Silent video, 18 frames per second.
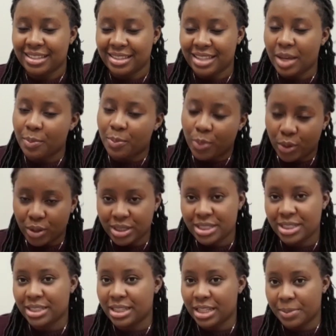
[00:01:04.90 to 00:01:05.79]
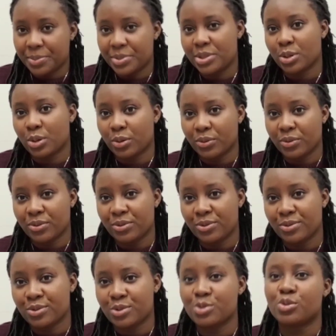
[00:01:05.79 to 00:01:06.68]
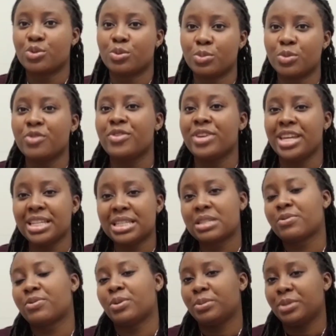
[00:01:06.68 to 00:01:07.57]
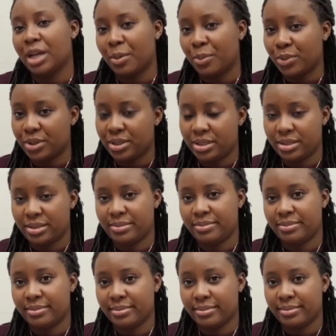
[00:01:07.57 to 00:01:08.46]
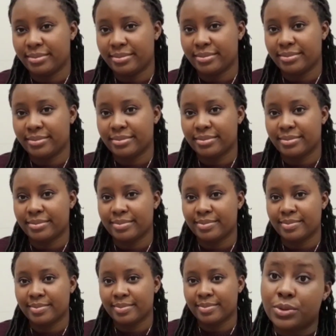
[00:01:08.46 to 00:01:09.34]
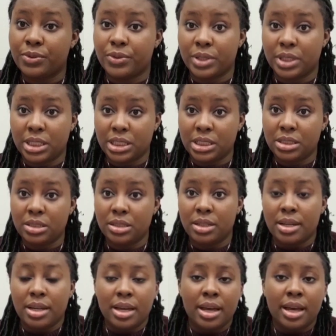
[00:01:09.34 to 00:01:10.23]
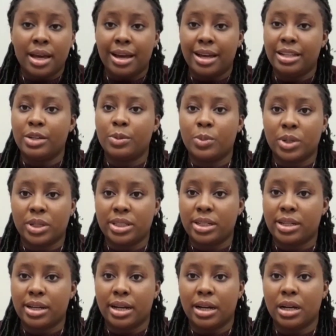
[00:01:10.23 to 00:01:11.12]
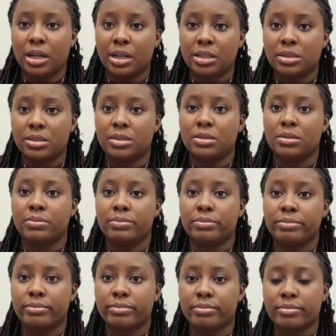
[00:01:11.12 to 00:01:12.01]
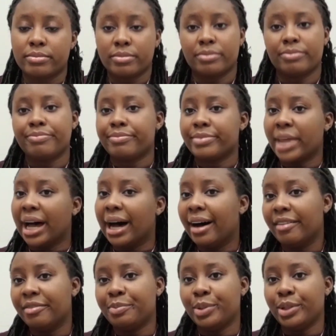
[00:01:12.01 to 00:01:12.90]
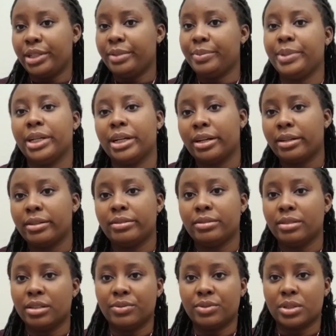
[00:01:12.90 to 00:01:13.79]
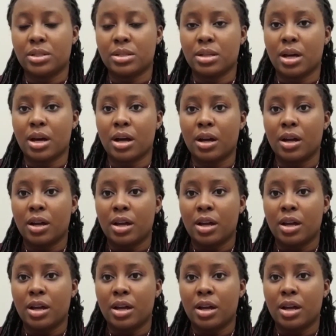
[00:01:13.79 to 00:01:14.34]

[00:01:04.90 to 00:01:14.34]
then purging themselves to remove it from their body. Hopefully, anybody can have bulimia nervosa,